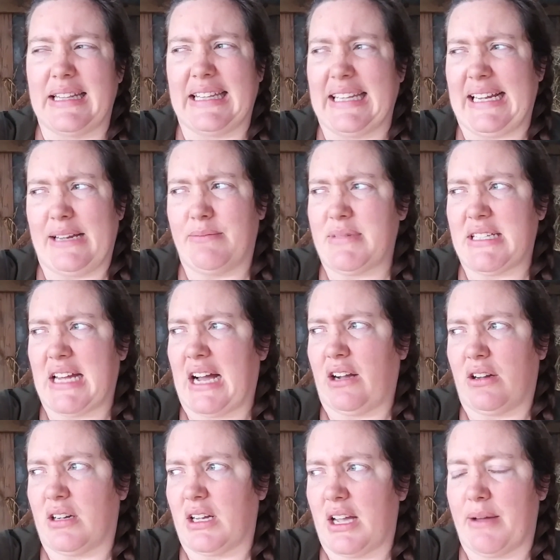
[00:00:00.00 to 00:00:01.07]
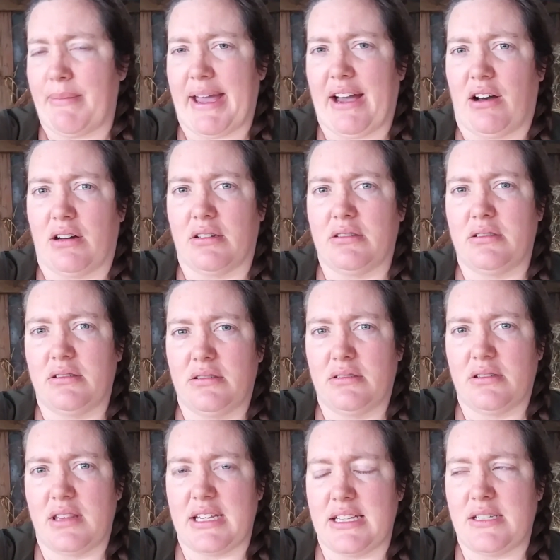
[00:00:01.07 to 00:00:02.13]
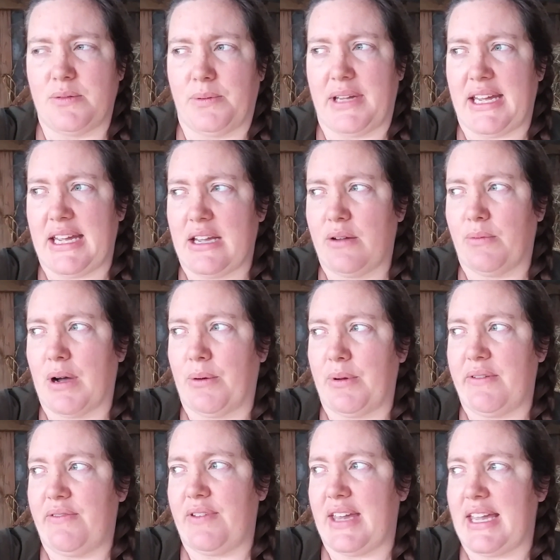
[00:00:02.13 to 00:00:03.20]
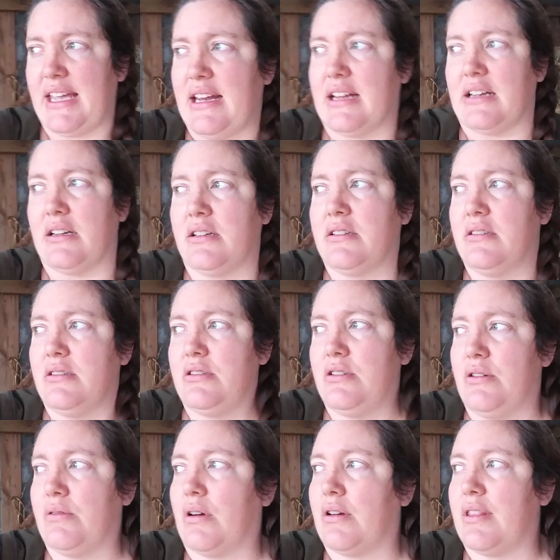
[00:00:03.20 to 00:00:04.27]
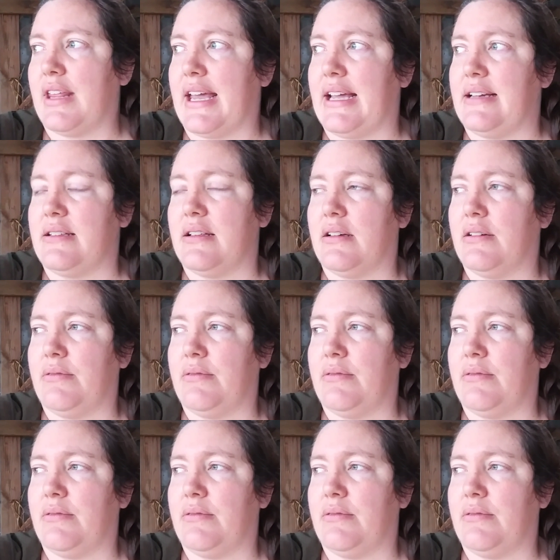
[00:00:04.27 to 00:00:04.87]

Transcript: Liam's not going to come out this week while we feed and do our things